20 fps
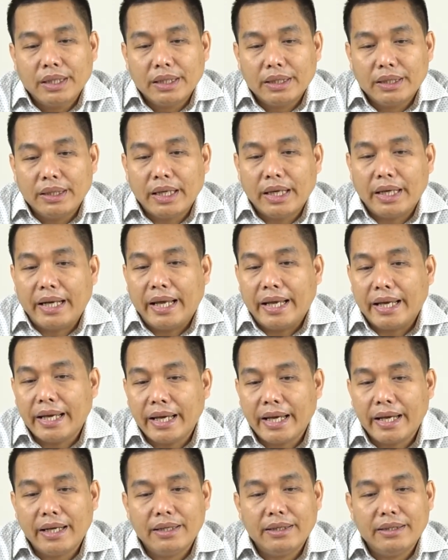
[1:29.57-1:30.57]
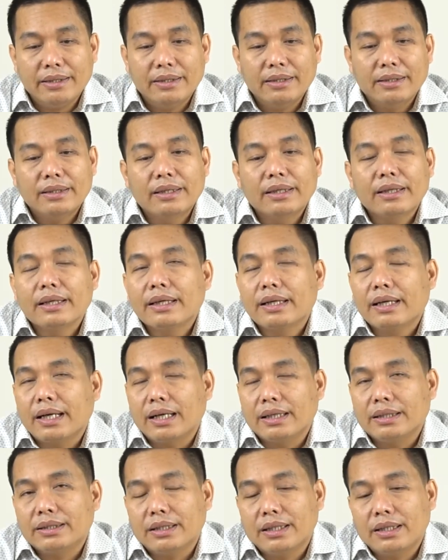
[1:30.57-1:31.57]
then again
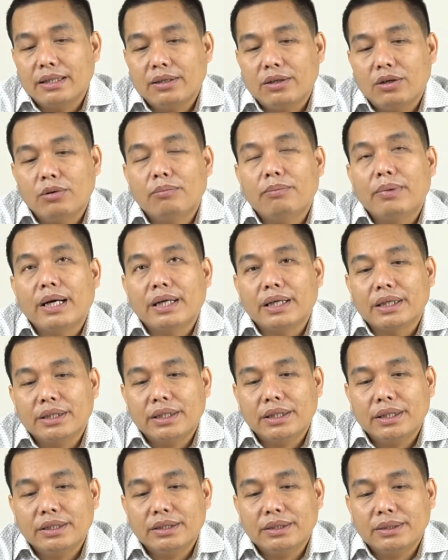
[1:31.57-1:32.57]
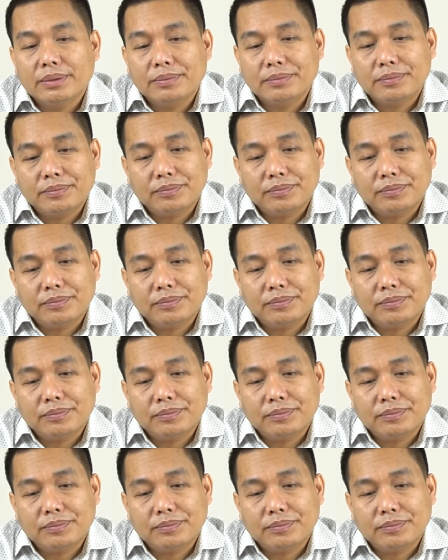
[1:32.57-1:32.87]
culture of Bangladesh,